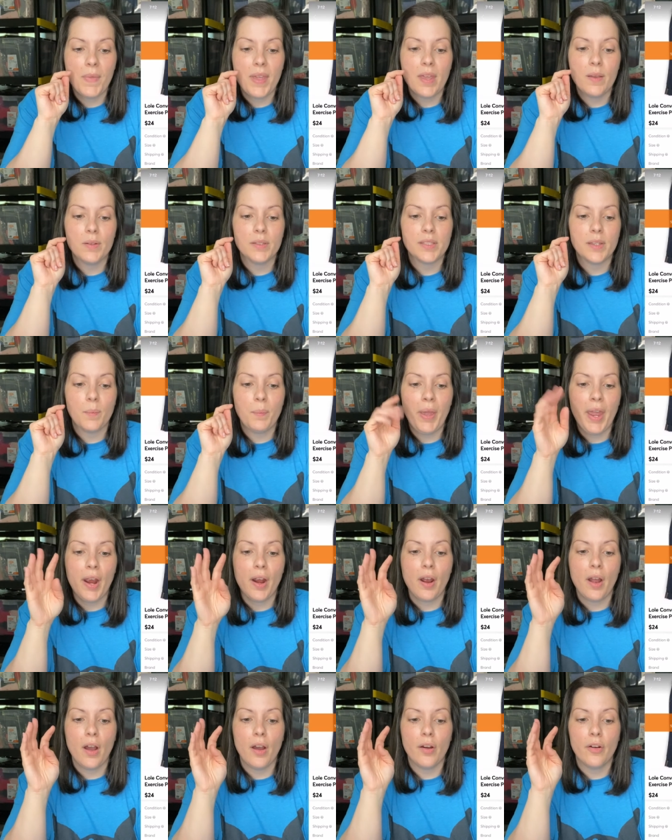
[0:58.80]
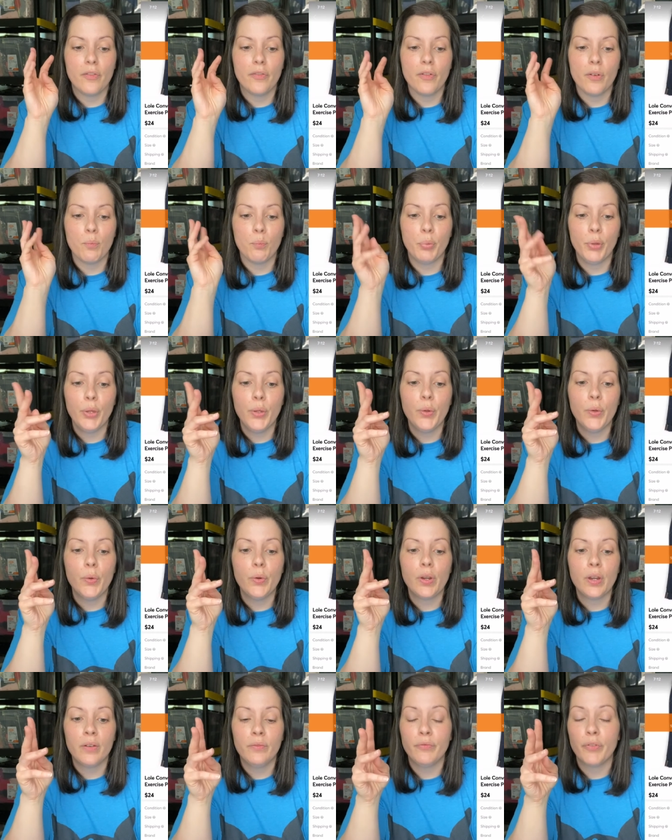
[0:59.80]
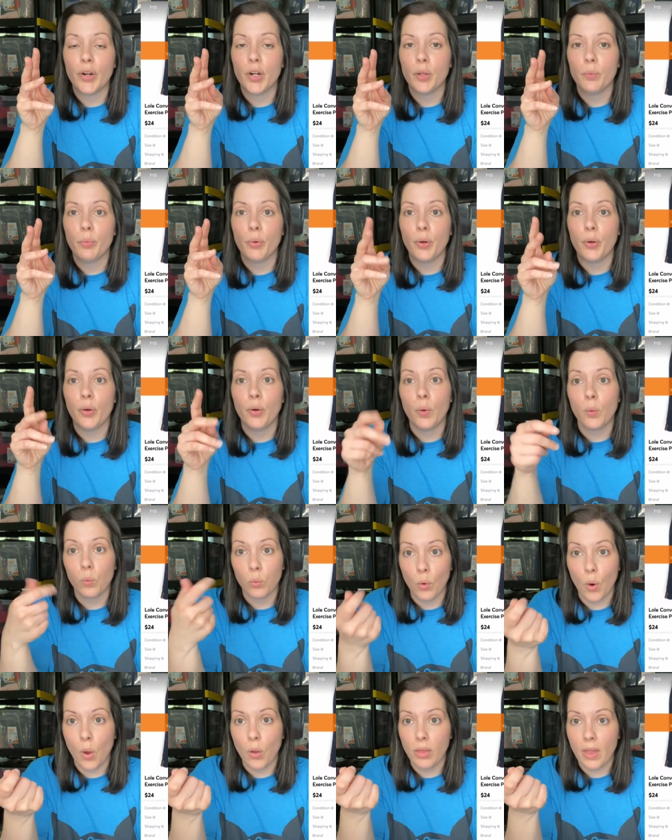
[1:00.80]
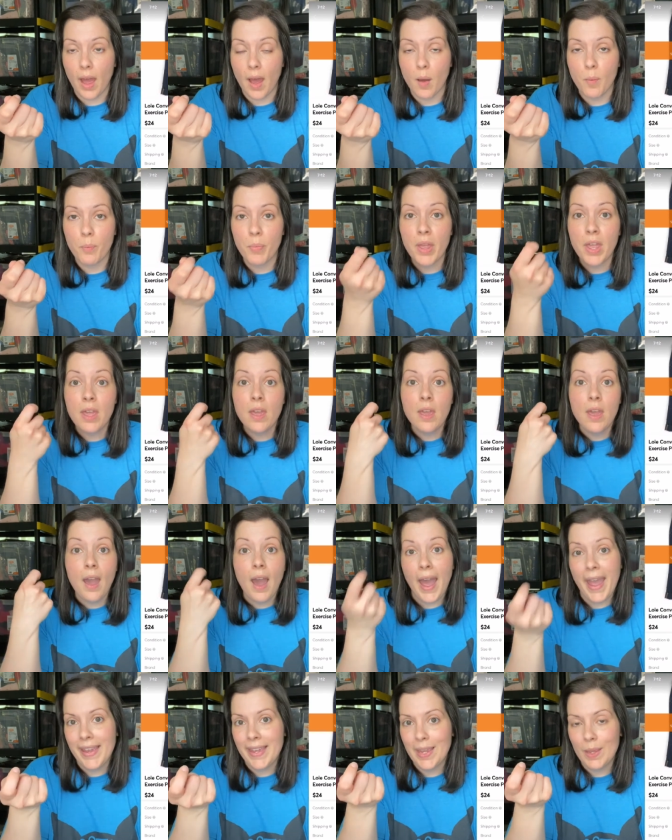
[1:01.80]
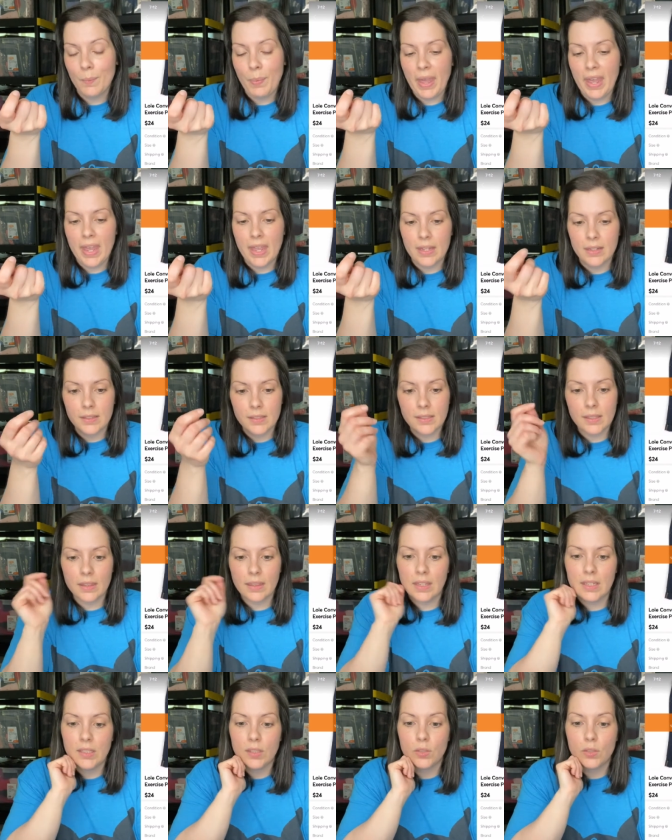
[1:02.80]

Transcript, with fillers: it was a pair of blue convertible roll up hiking pants. These